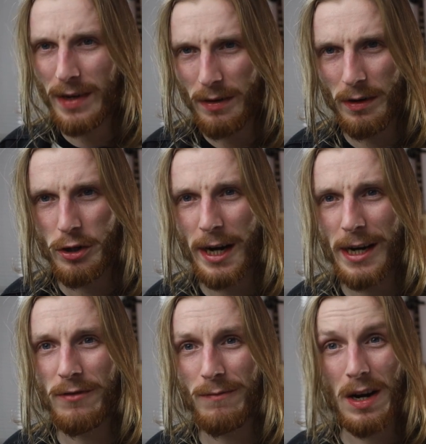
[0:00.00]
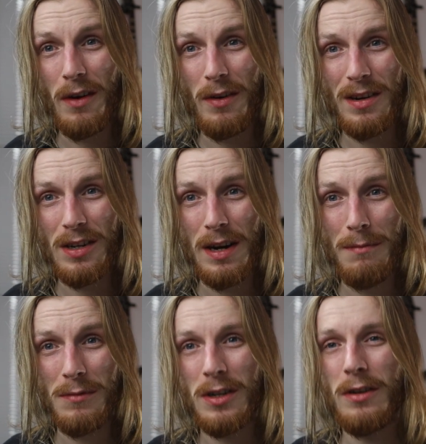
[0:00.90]
are going to change from current
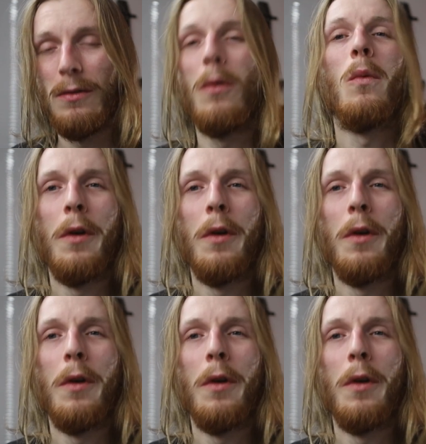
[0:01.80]
times to